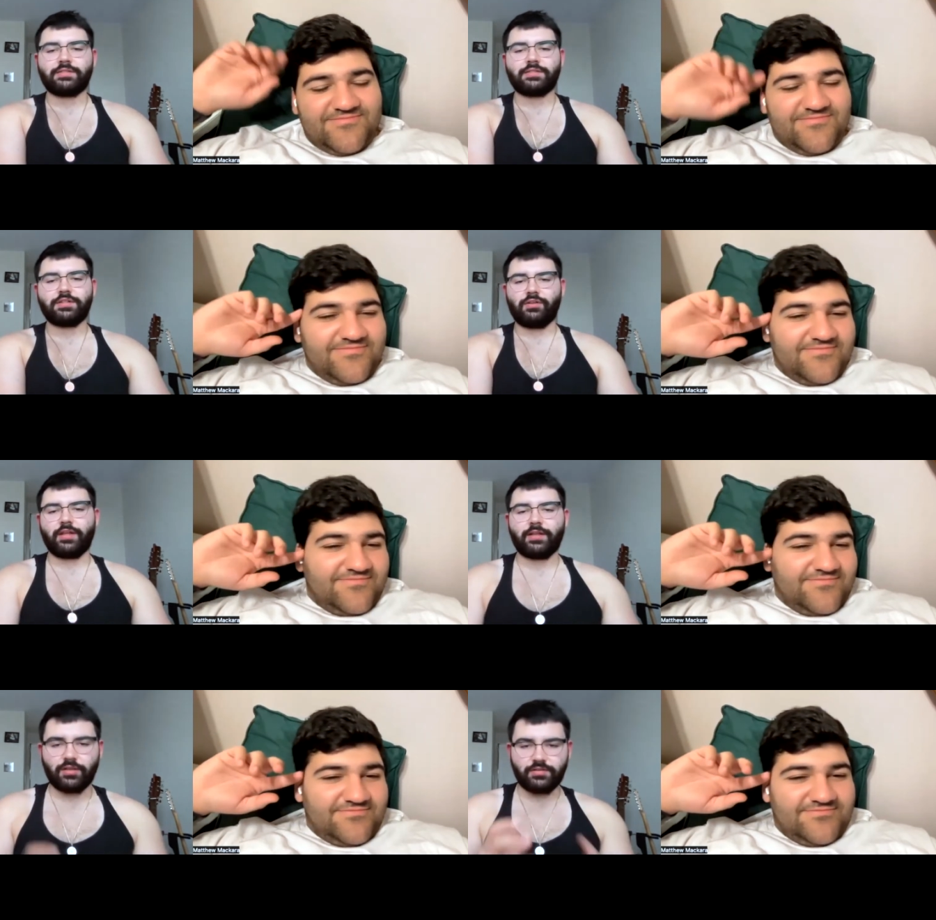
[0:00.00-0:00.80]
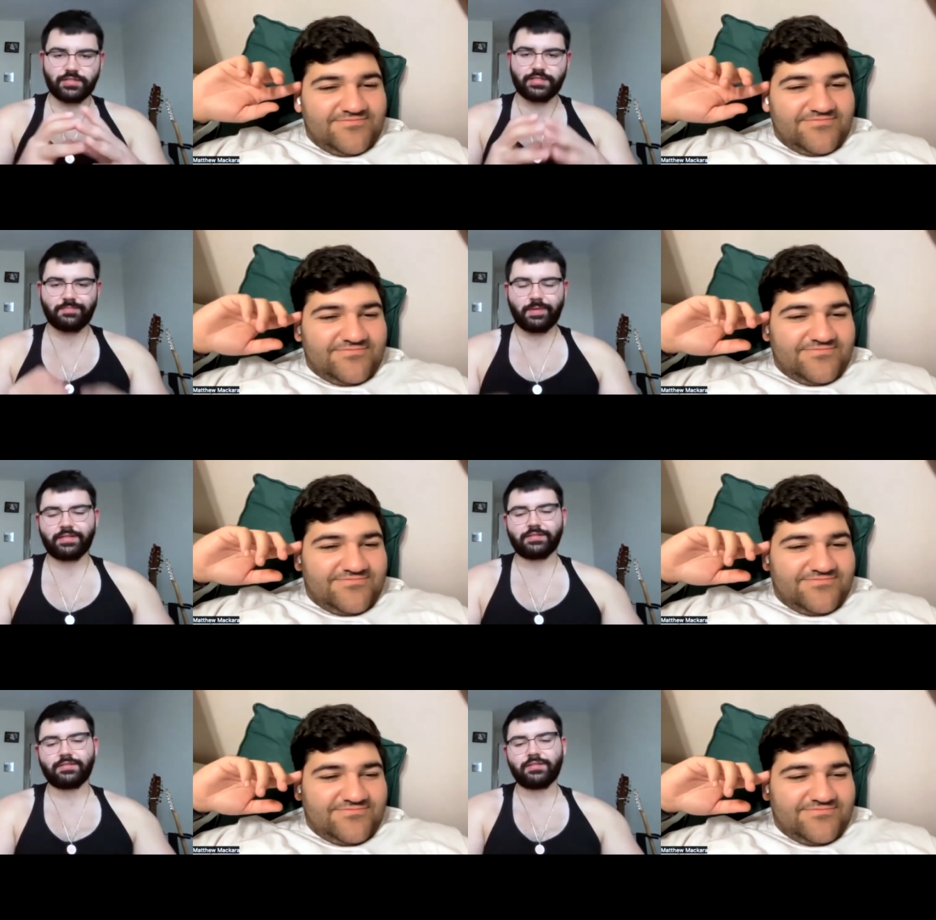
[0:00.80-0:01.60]
Speaker 1: She don't like closed in
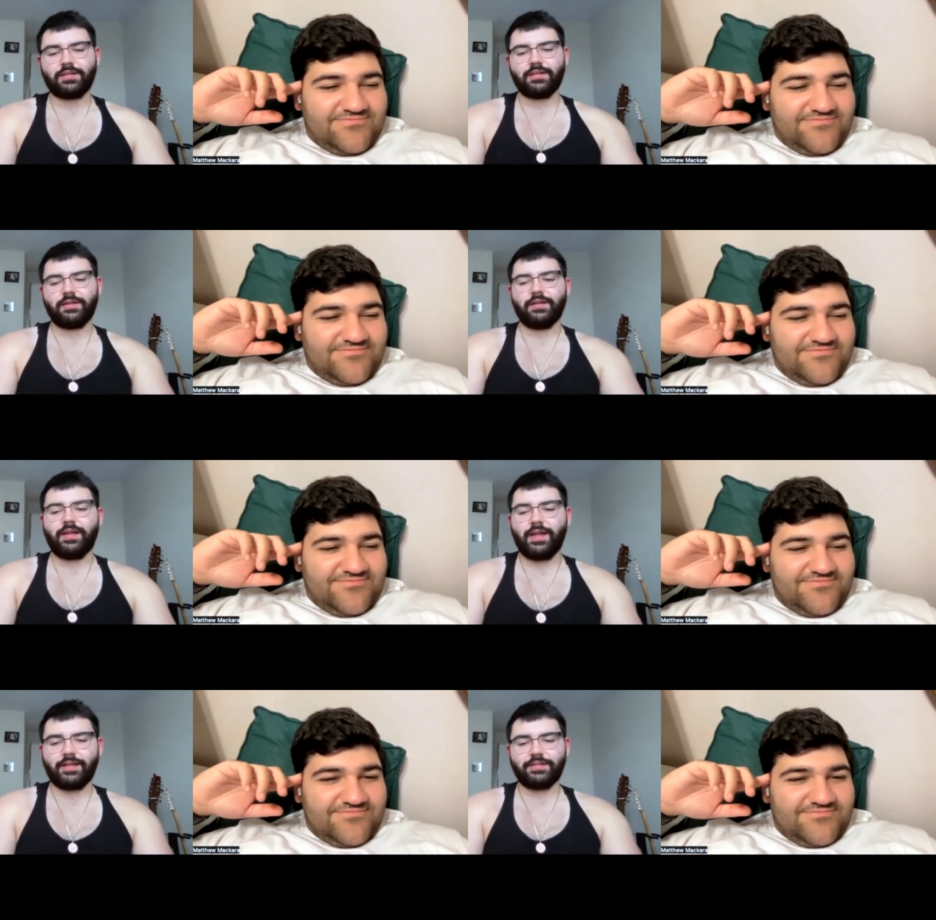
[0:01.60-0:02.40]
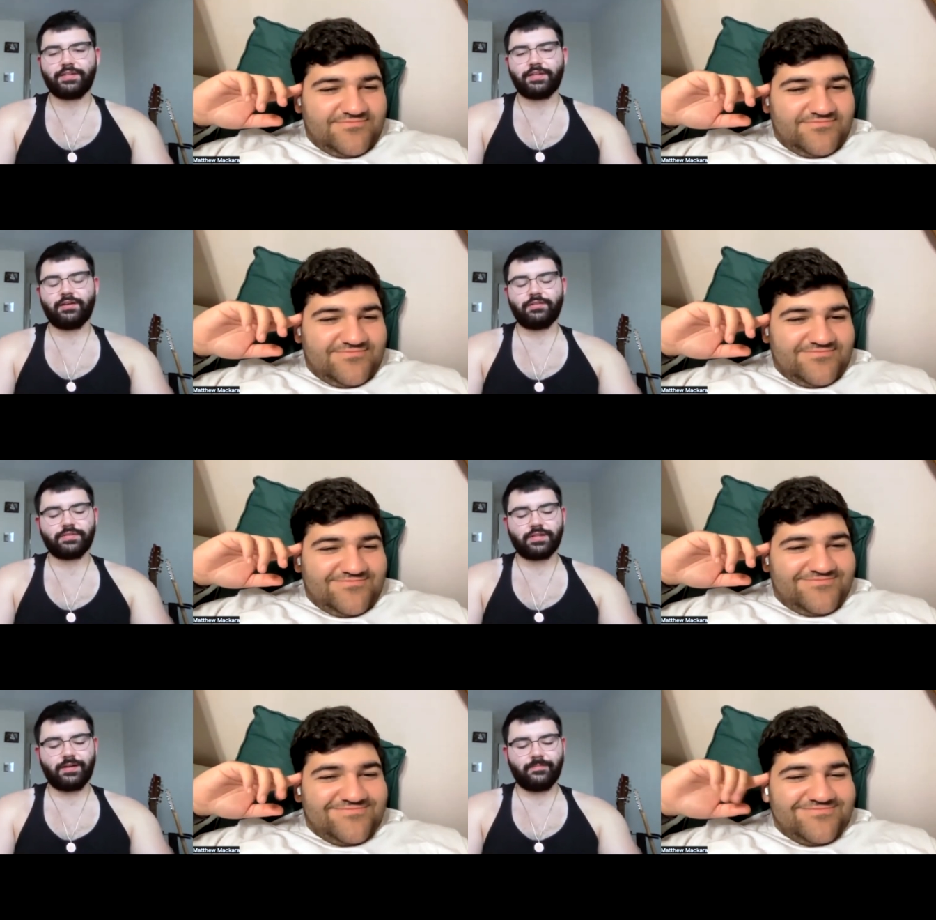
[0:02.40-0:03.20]
spaces, and she goes.
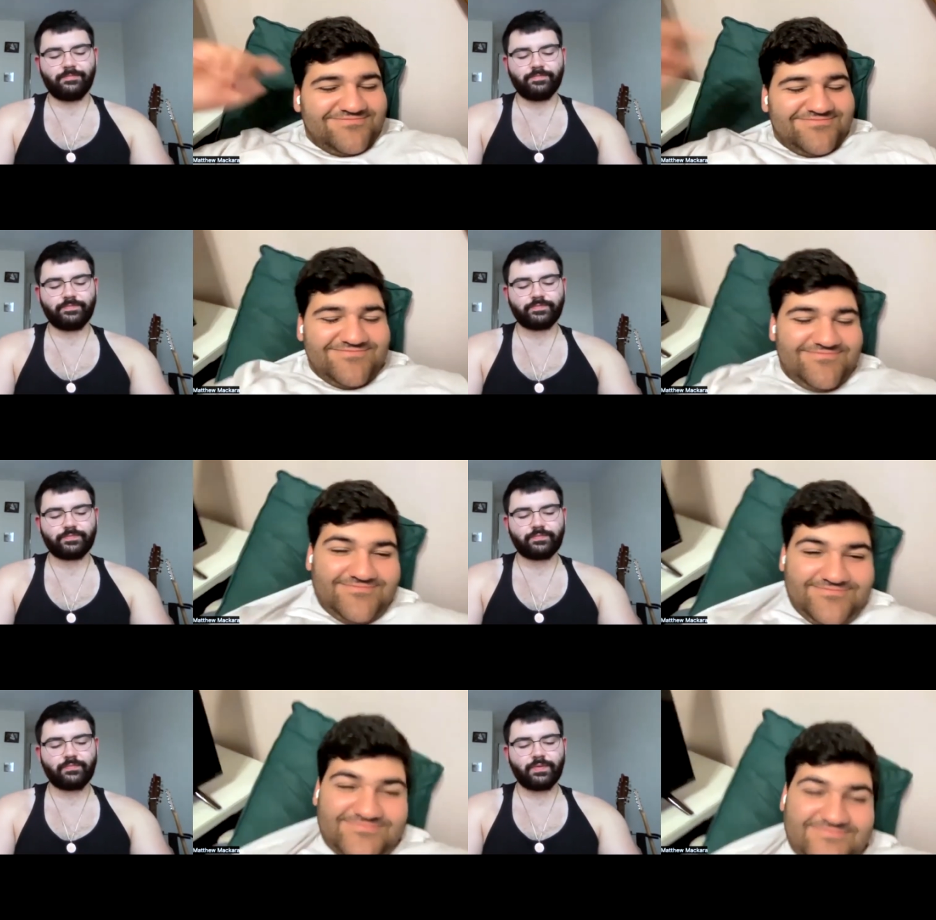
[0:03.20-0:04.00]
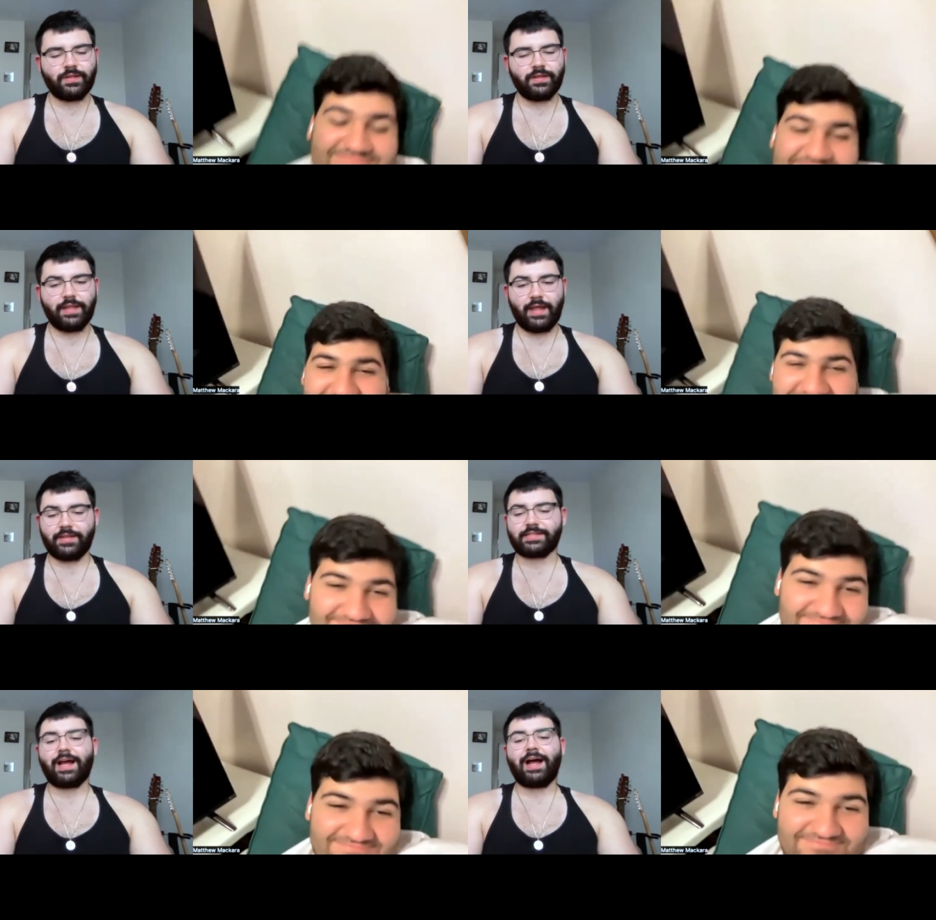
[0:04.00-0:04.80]
um now, this
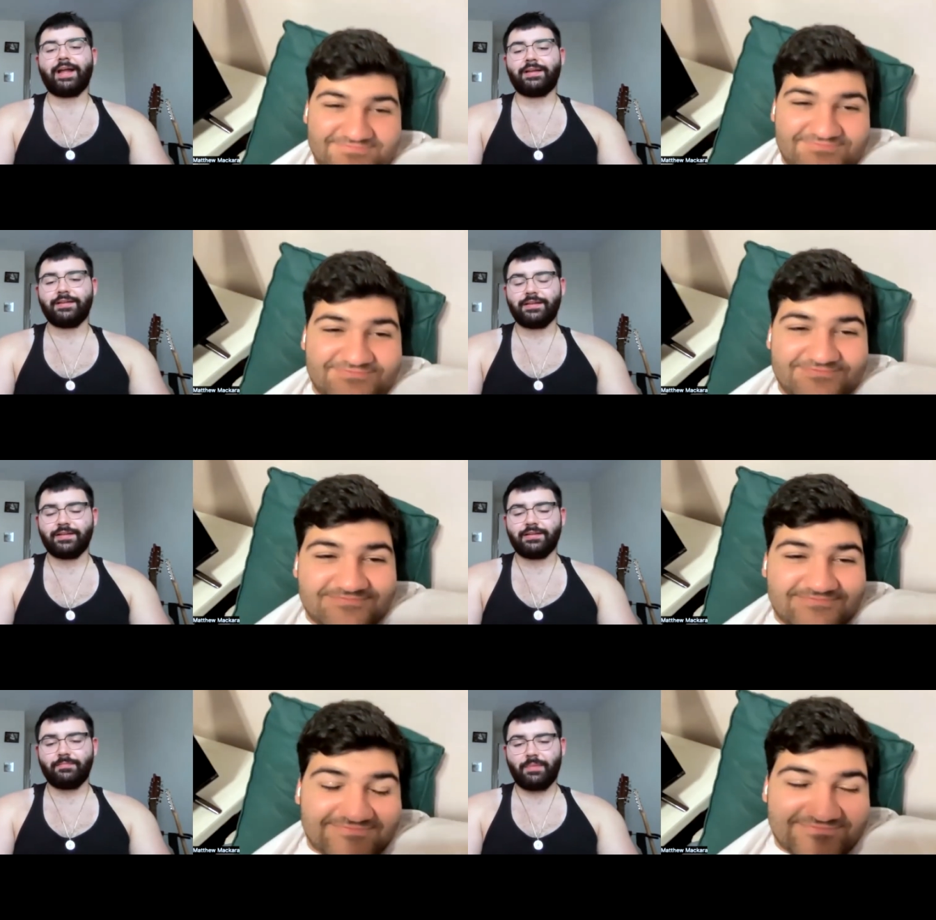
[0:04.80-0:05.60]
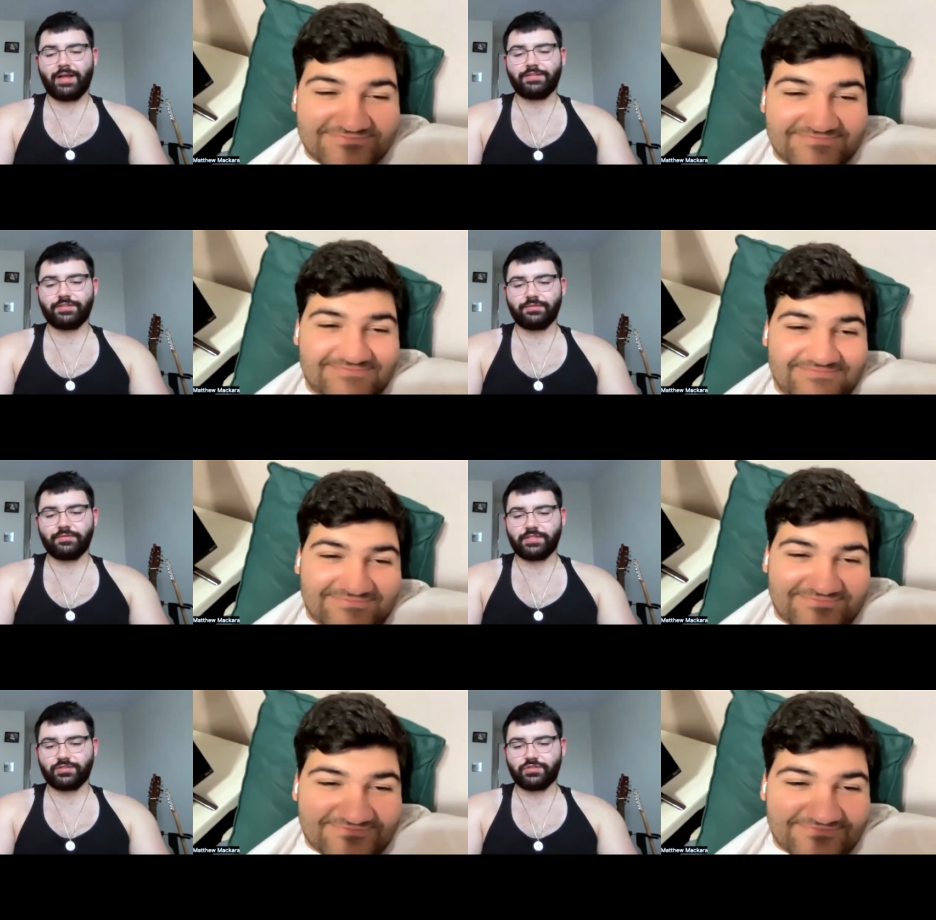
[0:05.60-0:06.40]
guy, mind you,
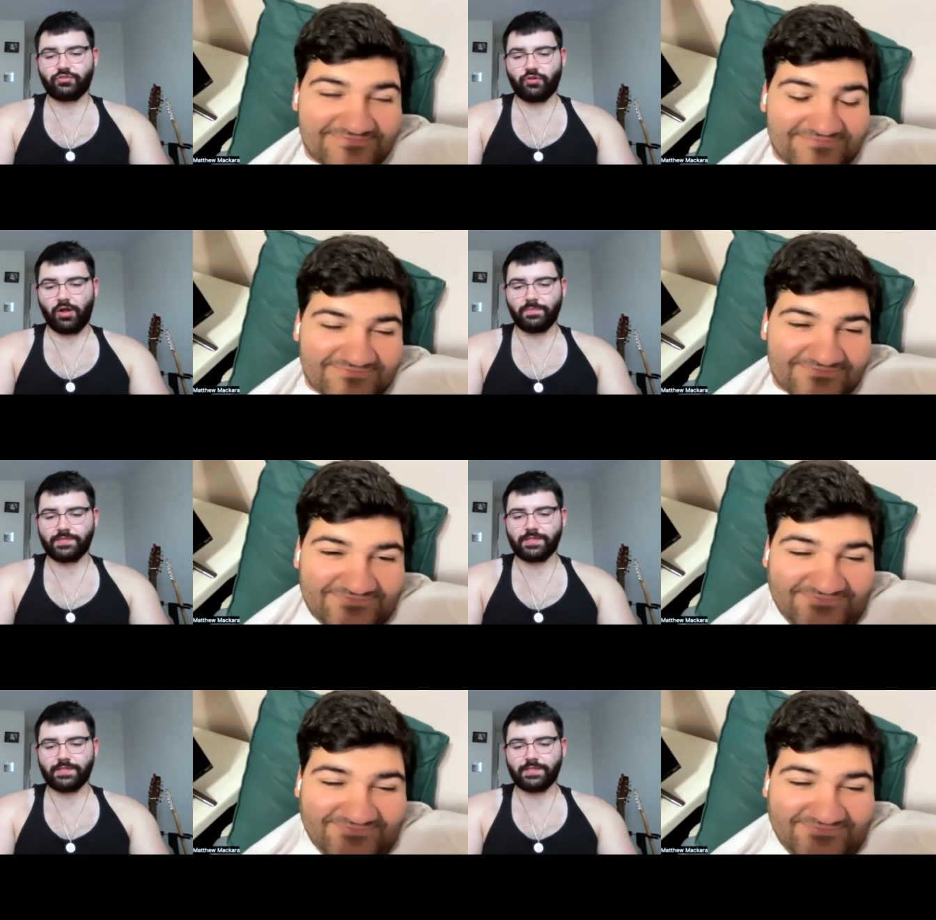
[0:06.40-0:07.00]
he's in scrubs.